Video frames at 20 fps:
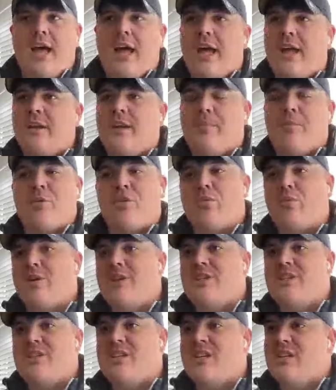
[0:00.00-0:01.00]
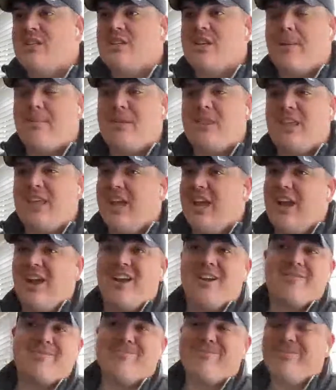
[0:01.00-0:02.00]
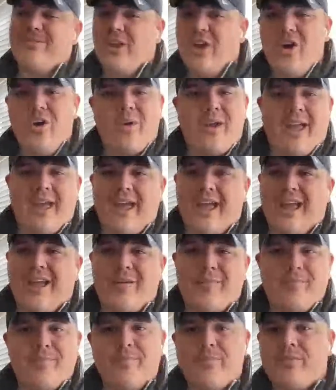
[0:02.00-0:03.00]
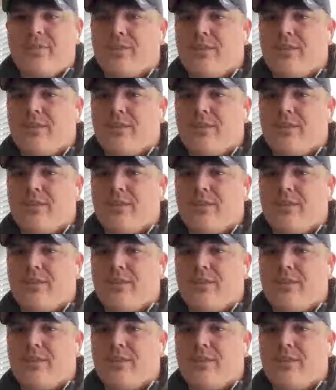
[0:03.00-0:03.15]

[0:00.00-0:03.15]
Uh, number three seed's up in the air. Okay.